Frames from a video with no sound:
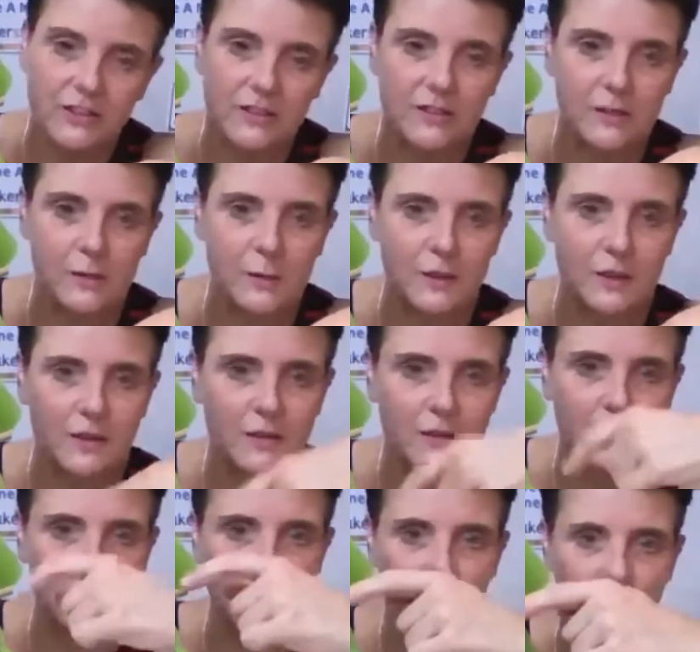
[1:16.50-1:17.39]
as well.
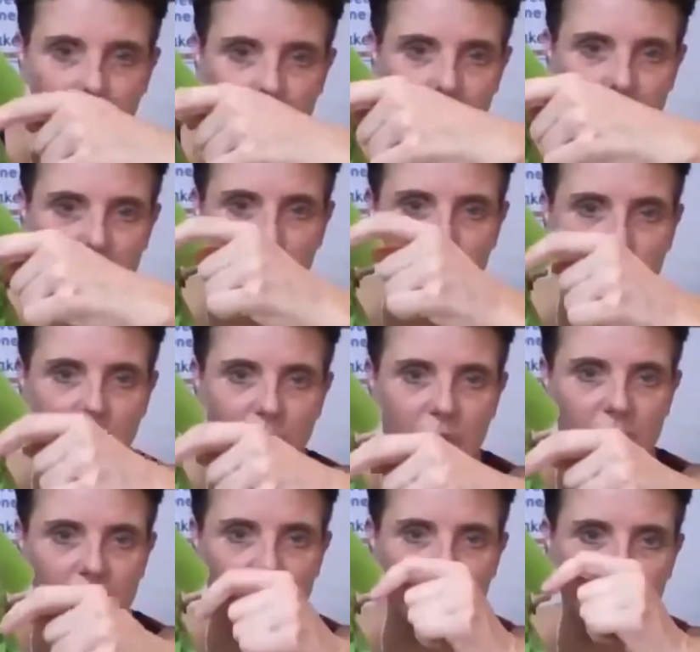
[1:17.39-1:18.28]
So you get the bamboo
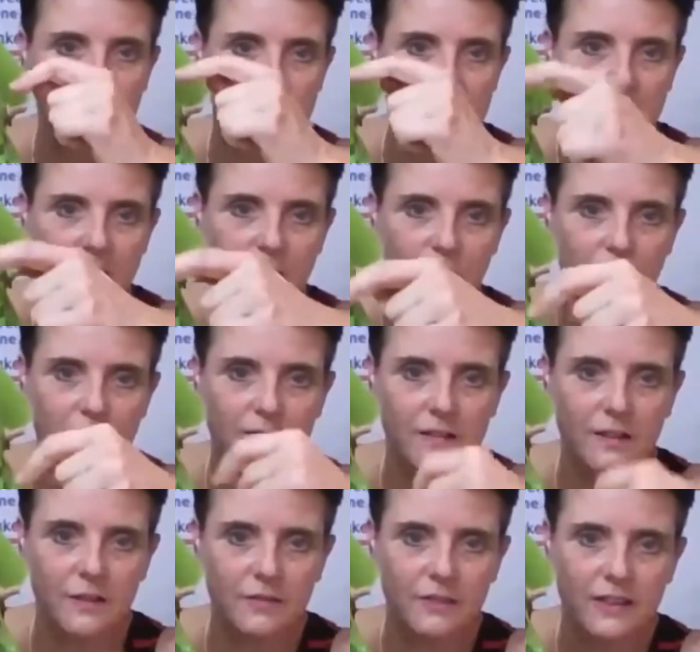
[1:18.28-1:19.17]
sticks and all
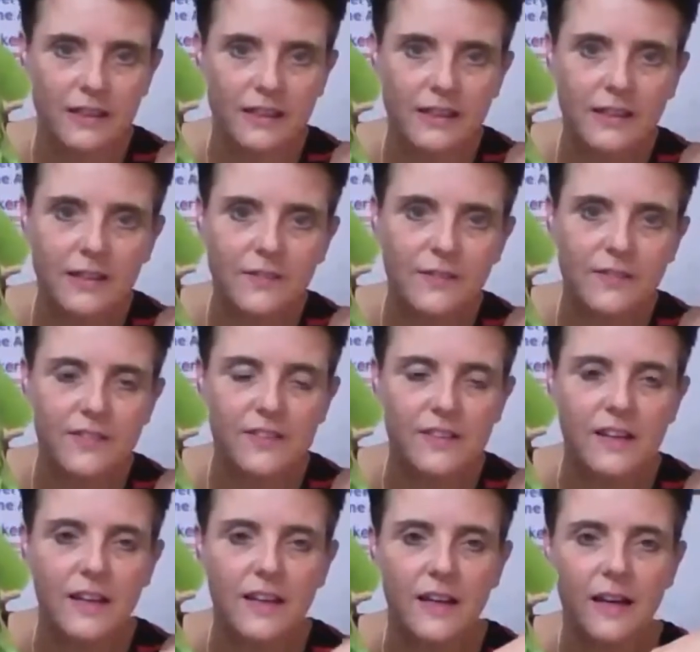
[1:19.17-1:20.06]
these lovely leaves.
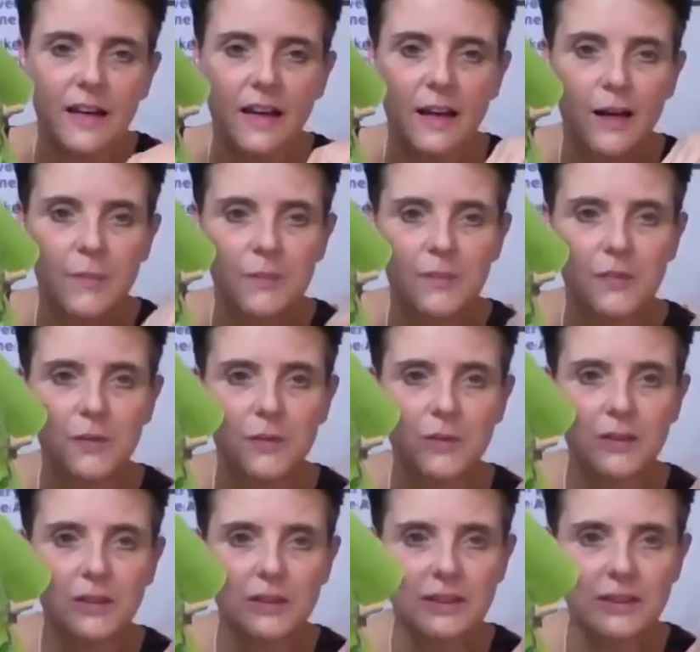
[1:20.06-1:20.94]
So
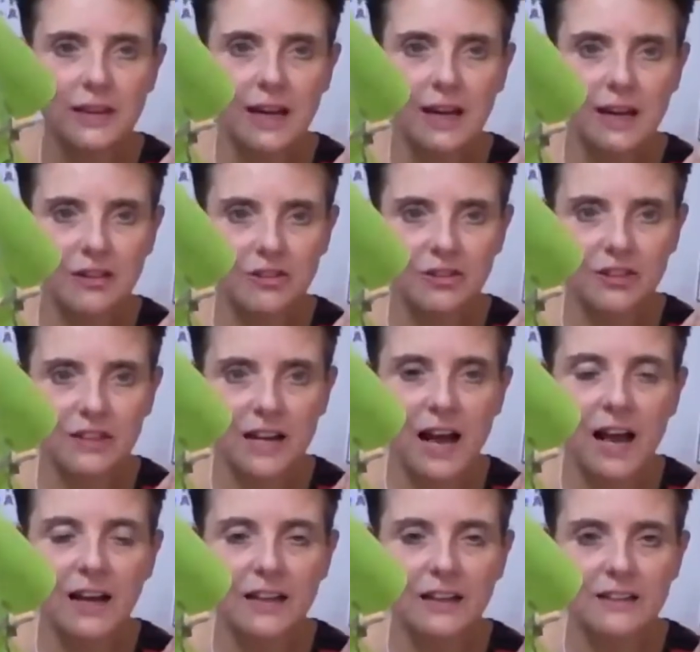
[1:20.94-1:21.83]
you can actually
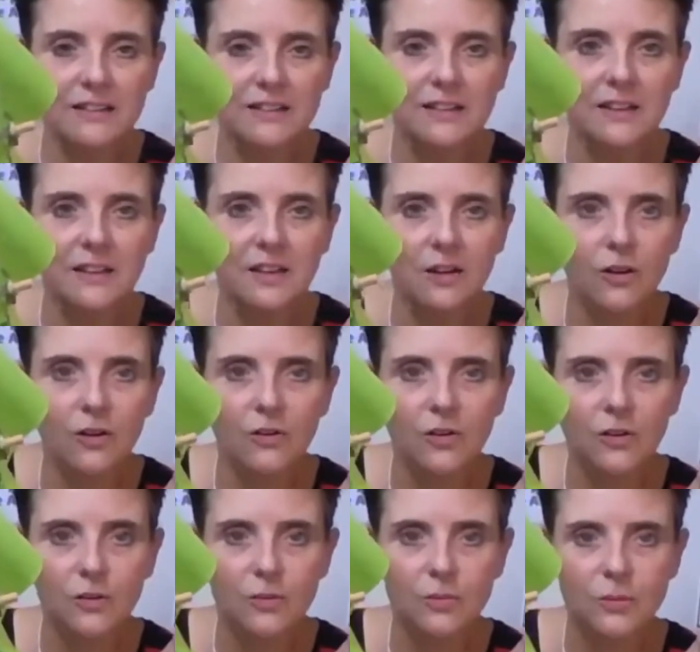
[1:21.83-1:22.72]
hang it
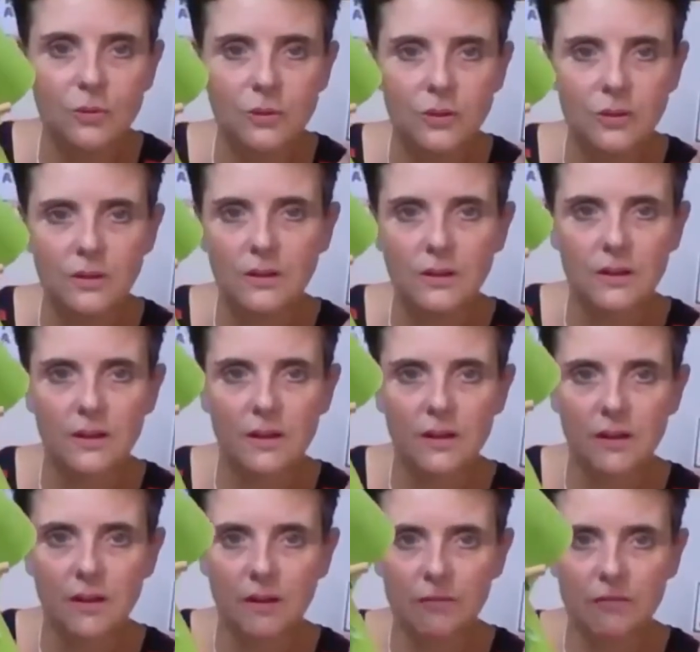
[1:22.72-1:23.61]
on your wall
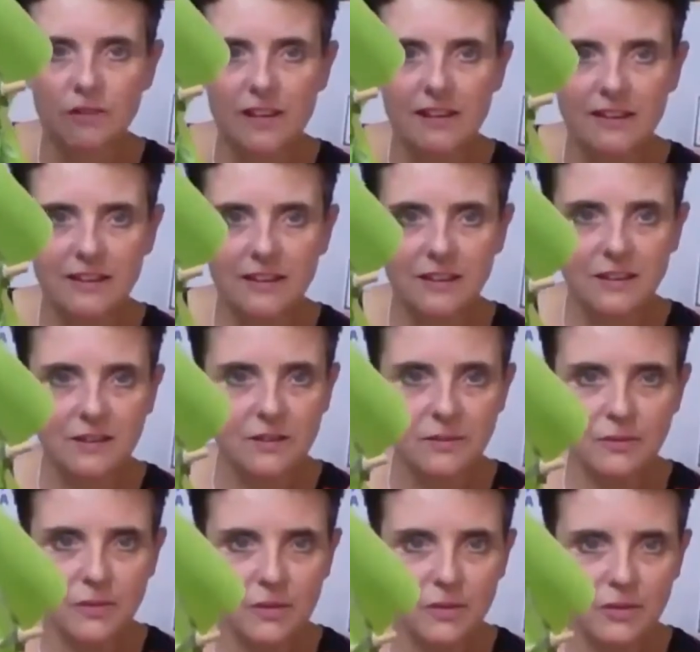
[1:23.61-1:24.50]
ready.
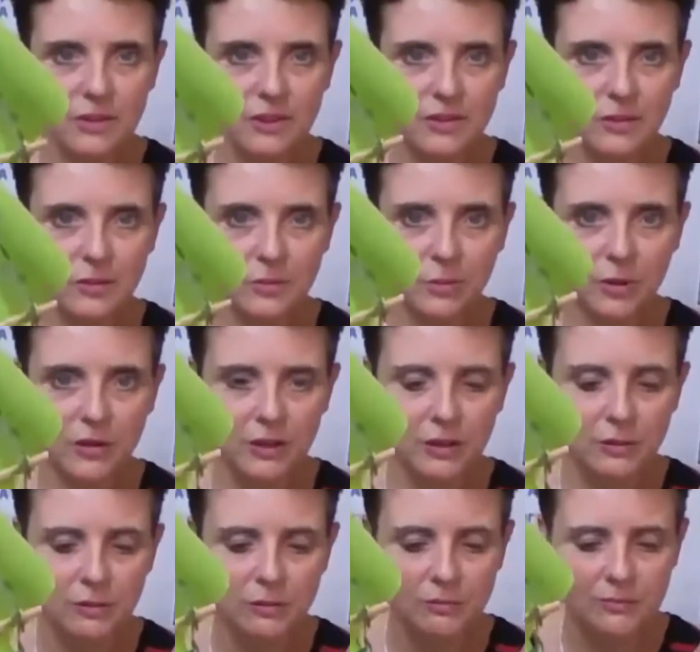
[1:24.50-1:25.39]
You don't need to
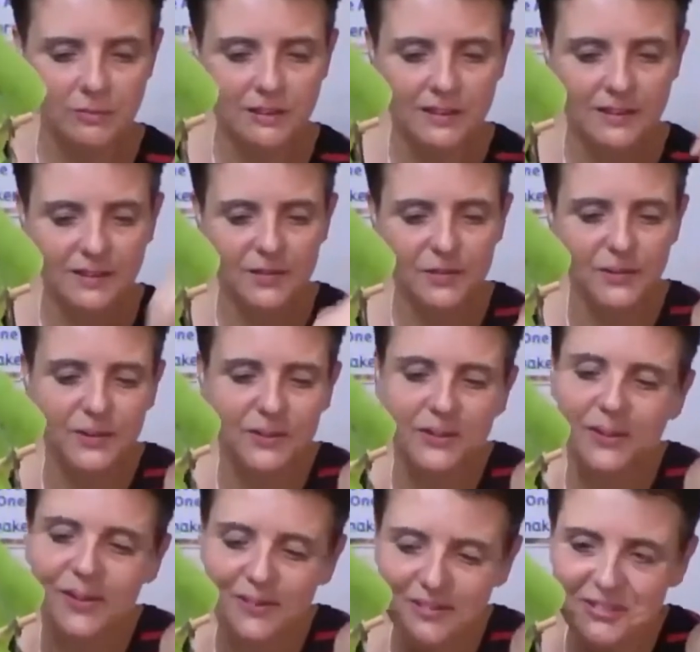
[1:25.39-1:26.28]
worry. Oh, he's
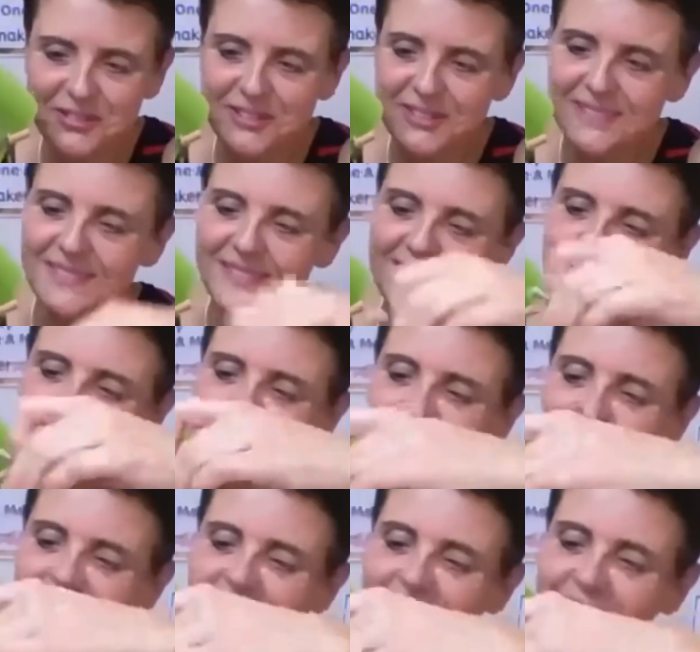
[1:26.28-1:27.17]
fallen off. He's
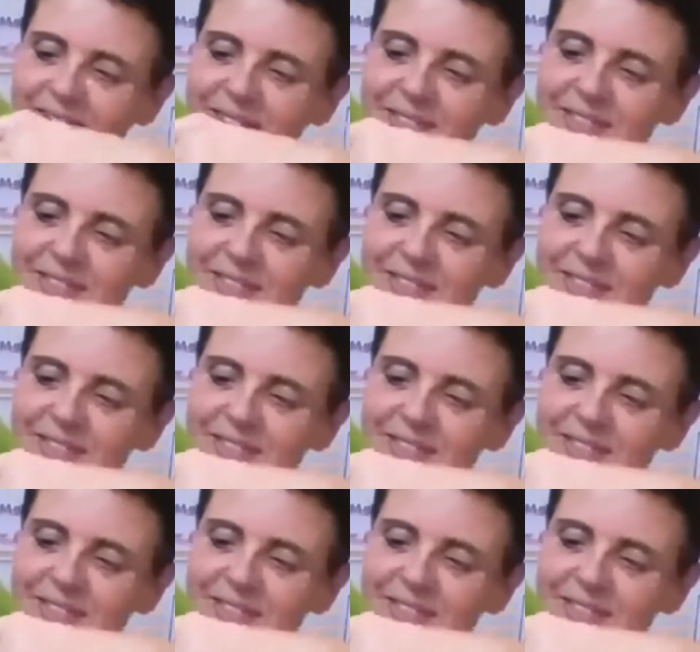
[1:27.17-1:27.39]
had enough.